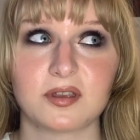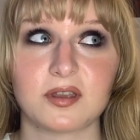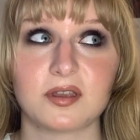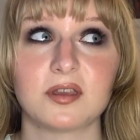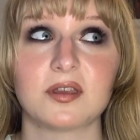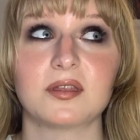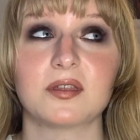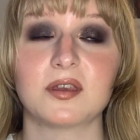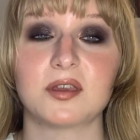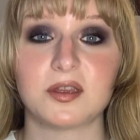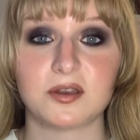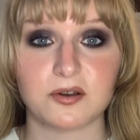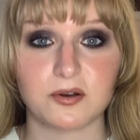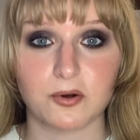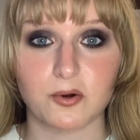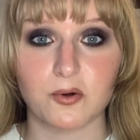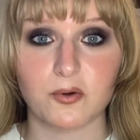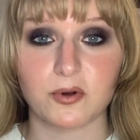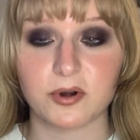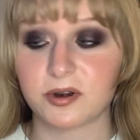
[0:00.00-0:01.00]
in the inner
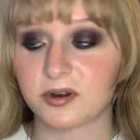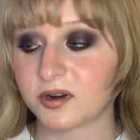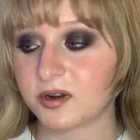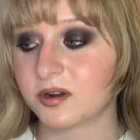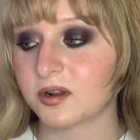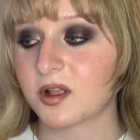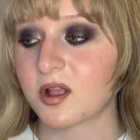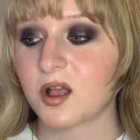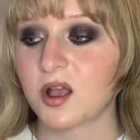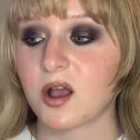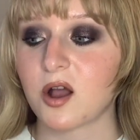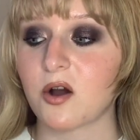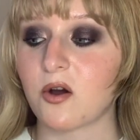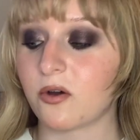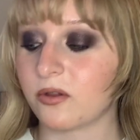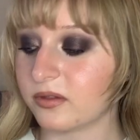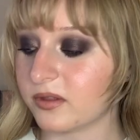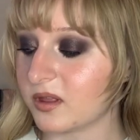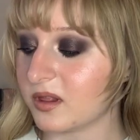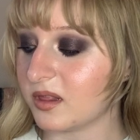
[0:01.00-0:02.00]
corner
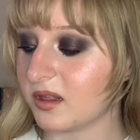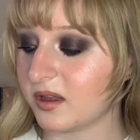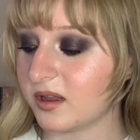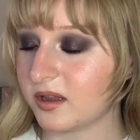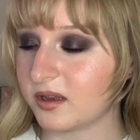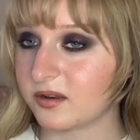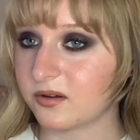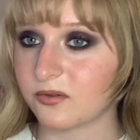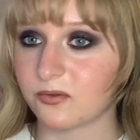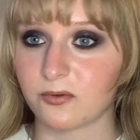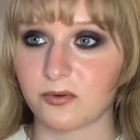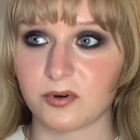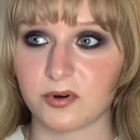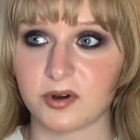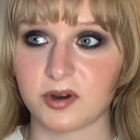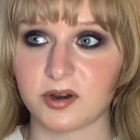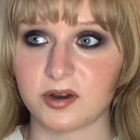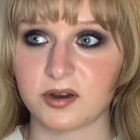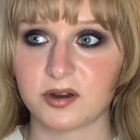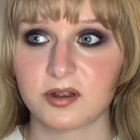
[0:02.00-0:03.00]
on the lid,
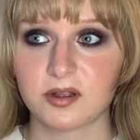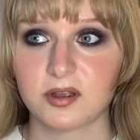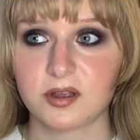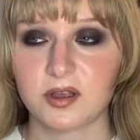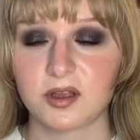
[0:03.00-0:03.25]
or